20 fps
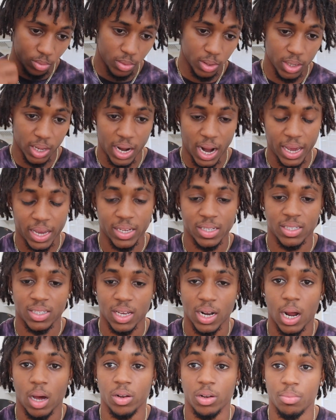that I could
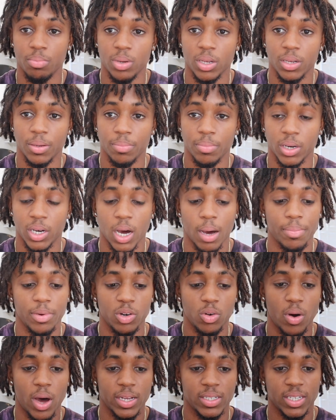set out to be. Becoming
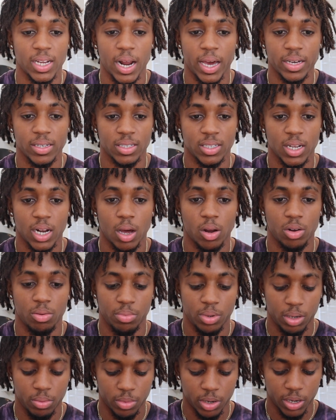who I said I could set out to
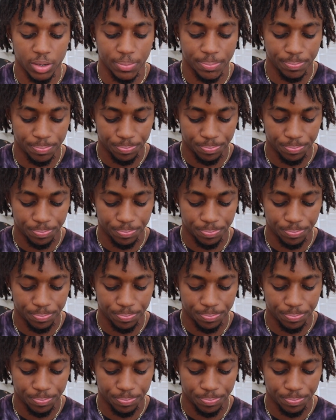be, man.